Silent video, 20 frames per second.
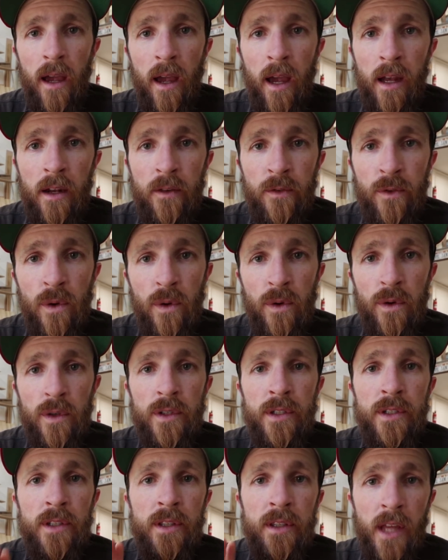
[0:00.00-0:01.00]
And of
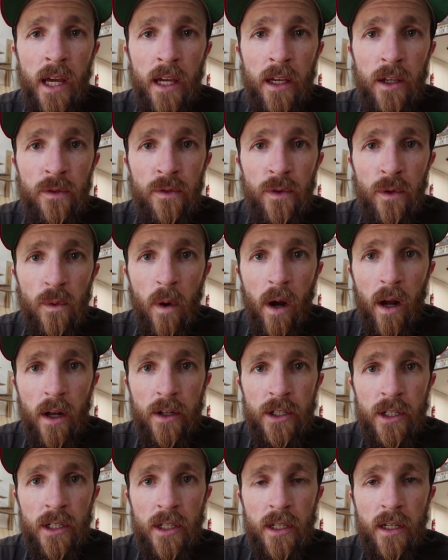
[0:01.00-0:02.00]
course, thank you for
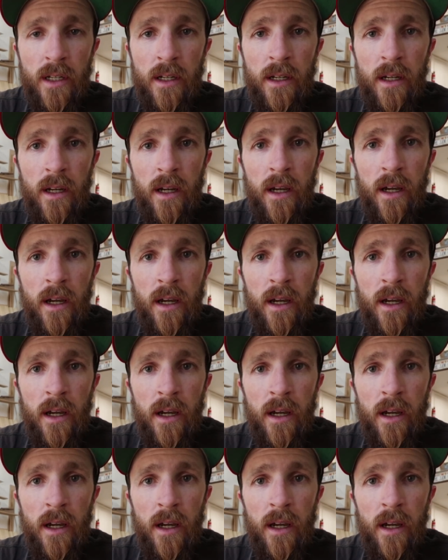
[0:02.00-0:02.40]
watching.